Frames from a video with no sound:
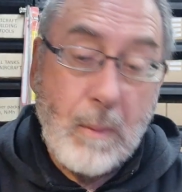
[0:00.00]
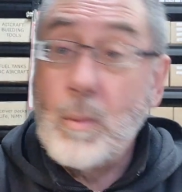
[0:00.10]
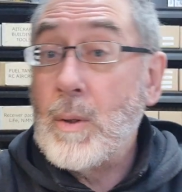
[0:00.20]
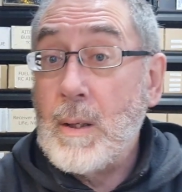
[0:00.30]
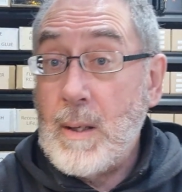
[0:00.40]

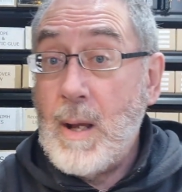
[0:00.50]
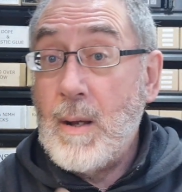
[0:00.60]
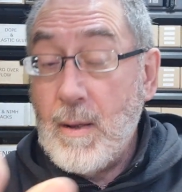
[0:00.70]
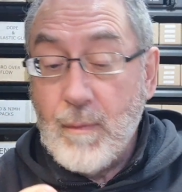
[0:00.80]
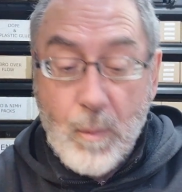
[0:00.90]
order now
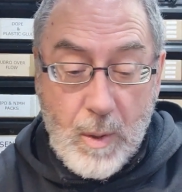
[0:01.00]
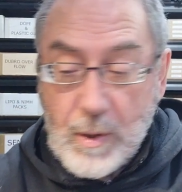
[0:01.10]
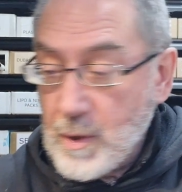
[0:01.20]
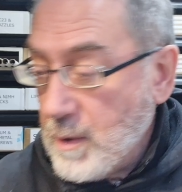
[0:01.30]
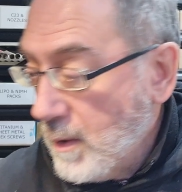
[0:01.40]
if you
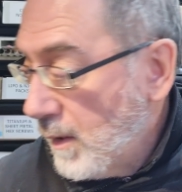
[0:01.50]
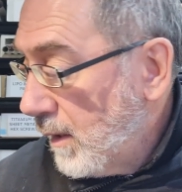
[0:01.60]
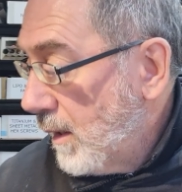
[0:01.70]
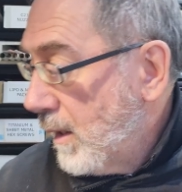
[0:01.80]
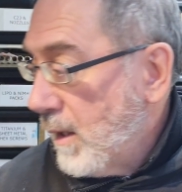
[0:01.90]
wish.
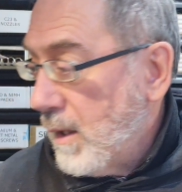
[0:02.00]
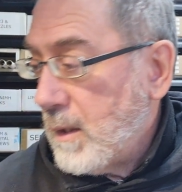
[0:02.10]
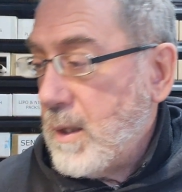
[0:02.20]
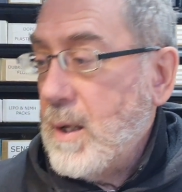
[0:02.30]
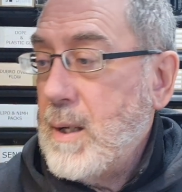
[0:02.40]

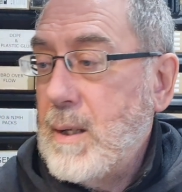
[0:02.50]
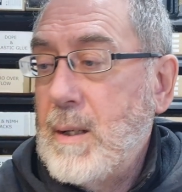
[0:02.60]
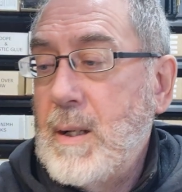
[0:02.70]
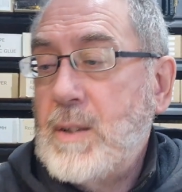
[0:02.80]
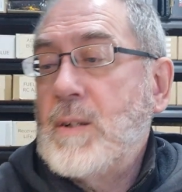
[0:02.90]
Okay,
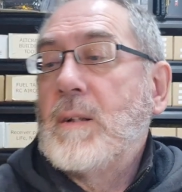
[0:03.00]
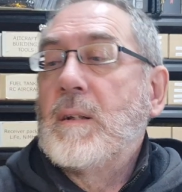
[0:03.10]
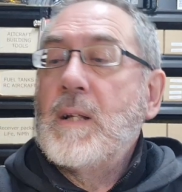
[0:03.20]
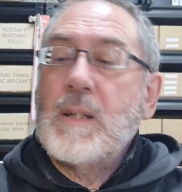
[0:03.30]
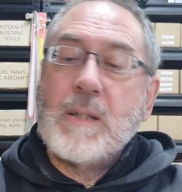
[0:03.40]
next on the
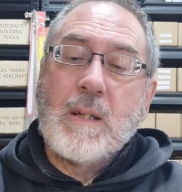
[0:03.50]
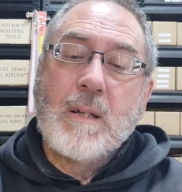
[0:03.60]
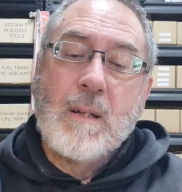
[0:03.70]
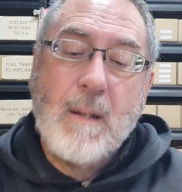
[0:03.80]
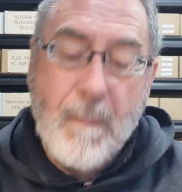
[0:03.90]
list,
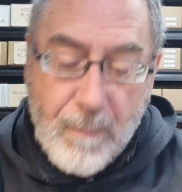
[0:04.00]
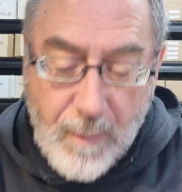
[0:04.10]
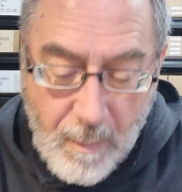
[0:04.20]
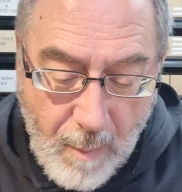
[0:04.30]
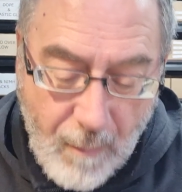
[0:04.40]

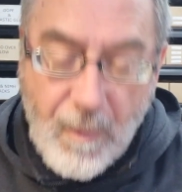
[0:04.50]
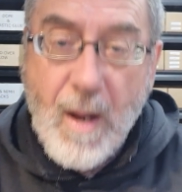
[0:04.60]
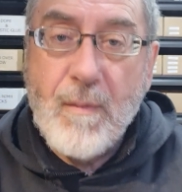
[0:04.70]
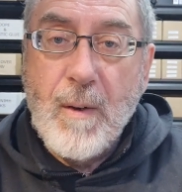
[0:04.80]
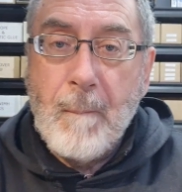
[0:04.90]
my
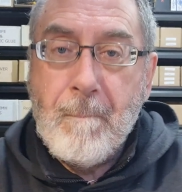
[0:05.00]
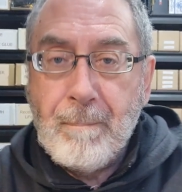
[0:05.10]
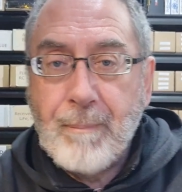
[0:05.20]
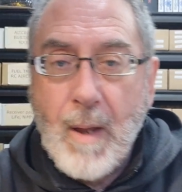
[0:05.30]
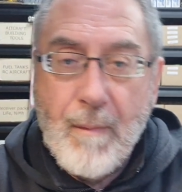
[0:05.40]
favorite.
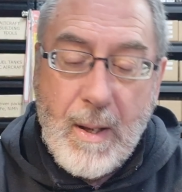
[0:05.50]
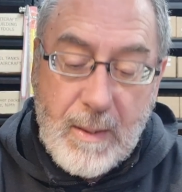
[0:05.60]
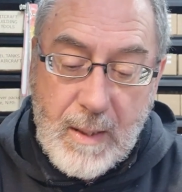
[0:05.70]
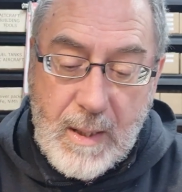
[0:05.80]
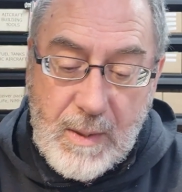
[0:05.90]
I've had
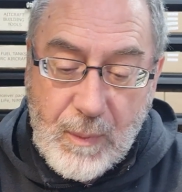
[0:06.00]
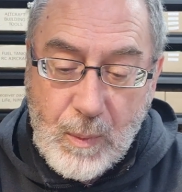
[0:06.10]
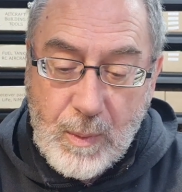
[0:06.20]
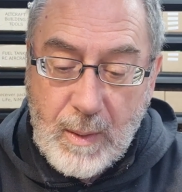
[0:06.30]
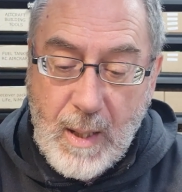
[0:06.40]
these
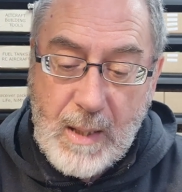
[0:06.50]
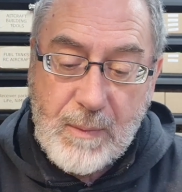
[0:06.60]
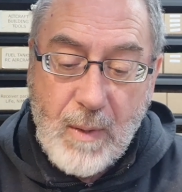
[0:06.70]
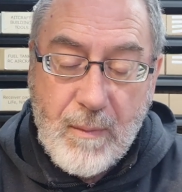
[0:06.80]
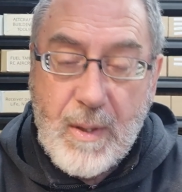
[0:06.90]
for the last
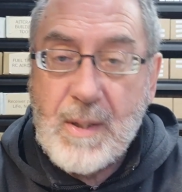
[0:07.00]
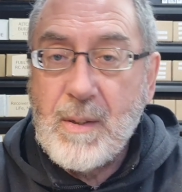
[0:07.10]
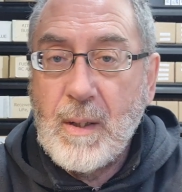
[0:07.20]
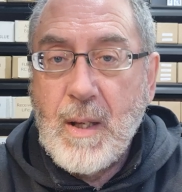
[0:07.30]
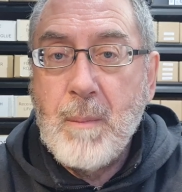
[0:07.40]
5 years
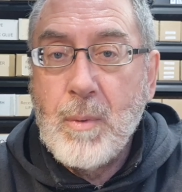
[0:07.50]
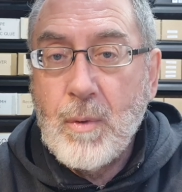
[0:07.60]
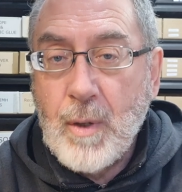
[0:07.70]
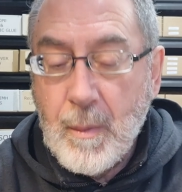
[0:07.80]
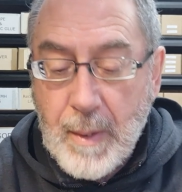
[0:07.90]
and I keep
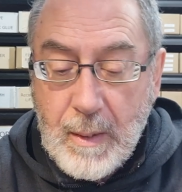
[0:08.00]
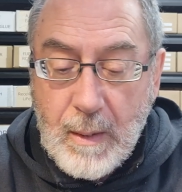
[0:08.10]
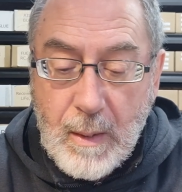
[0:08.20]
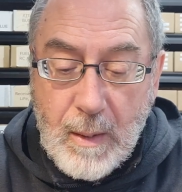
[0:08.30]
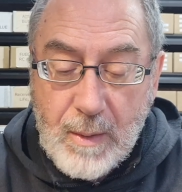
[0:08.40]
ordering them
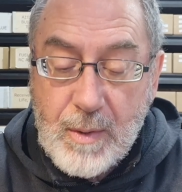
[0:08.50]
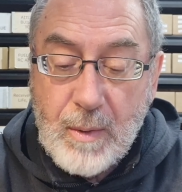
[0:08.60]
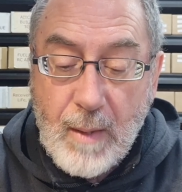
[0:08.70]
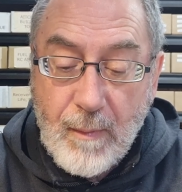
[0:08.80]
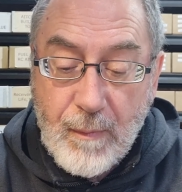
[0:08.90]
in. I
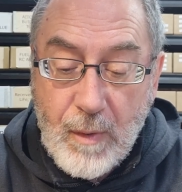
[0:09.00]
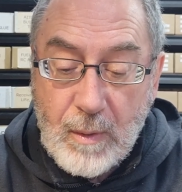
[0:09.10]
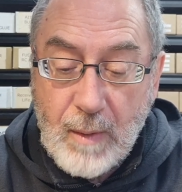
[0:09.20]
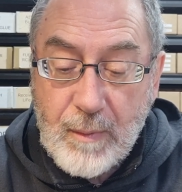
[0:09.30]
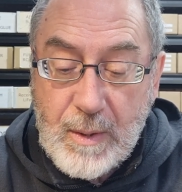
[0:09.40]
still have a
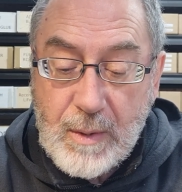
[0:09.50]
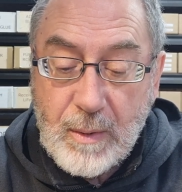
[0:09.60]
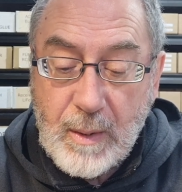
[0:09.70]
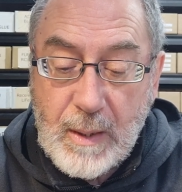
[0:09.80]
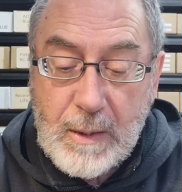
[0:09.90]
few left
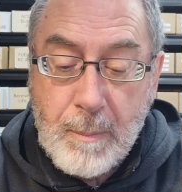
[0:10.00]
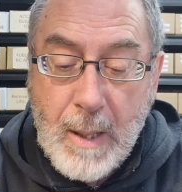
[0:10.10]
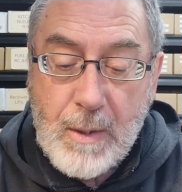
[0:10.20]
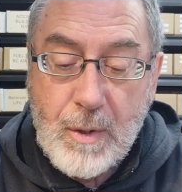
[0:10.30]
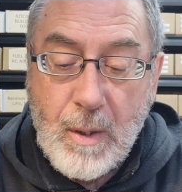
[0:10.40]
until the next
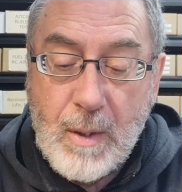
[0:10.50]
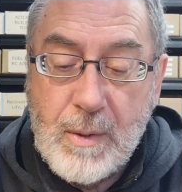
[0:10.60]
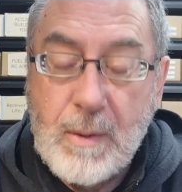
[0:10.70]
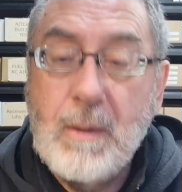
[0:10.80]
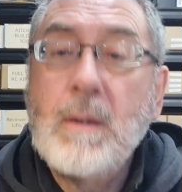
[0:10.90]
batch I
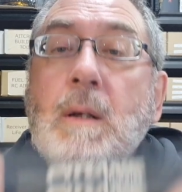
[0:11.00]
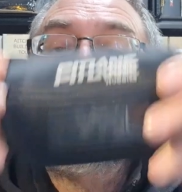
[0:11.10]
do.